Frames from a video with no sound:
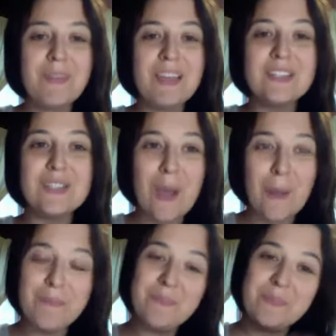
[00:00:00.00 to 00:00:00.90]
So,
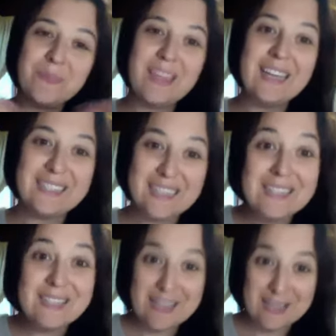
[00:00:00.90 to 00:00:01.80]

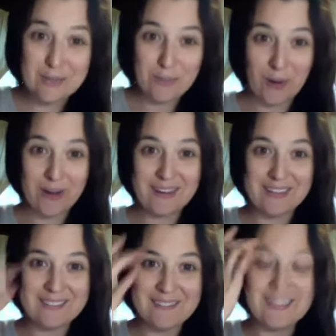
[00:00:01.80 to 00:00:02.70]
does this work?
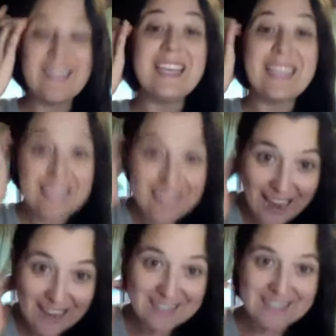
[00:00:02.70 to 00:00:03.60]

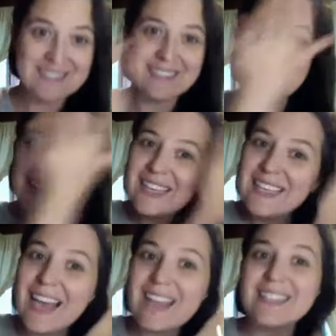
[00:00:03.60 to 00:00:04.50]
Yes.
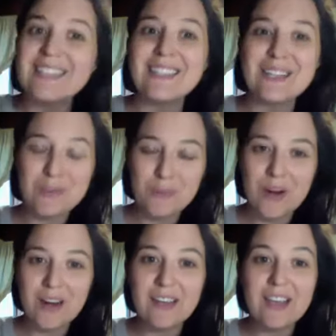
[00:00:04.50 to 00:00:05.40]
Yes, it does
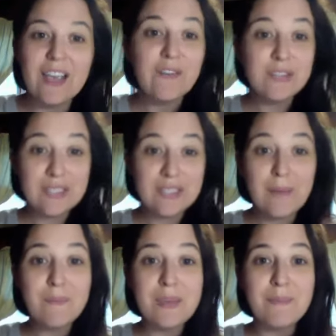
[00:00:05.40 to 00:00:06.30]
work. For some
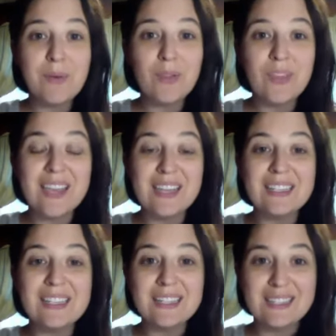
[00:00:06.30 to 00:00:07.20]
people, they can
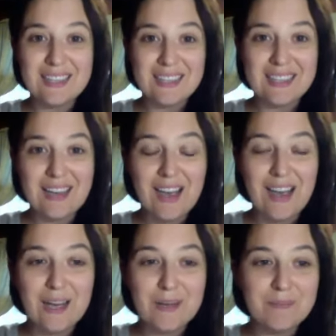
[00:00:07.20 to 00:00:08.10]
see
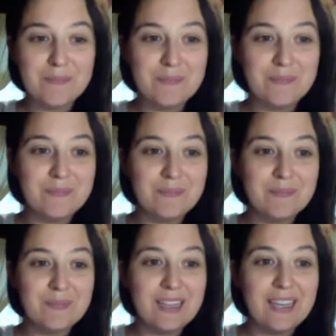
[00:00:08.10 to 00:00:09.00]

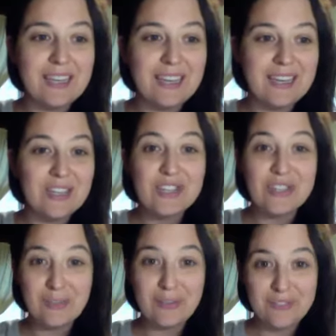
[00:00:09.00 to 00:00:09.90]
a
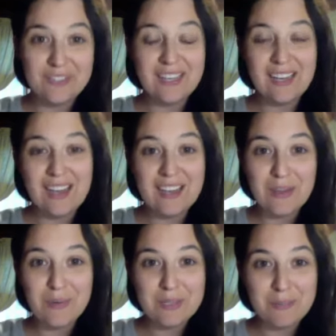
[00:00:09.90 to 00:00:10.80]
shift in
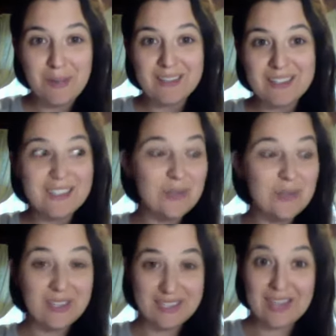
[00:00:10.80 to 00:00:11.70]
their responses to,
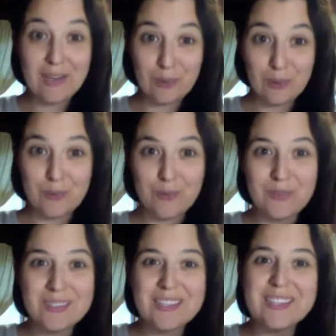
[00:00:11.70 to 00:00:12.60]
let's say, gluten,
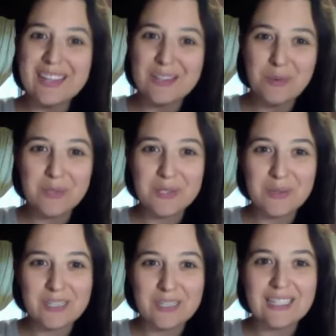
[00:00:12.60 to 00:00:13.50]
since that's what we're
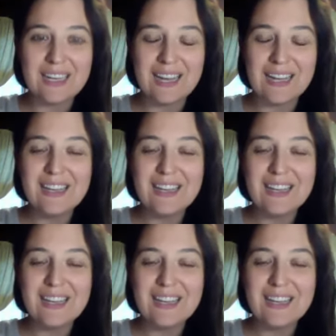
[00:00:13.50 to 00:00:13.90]
doing today,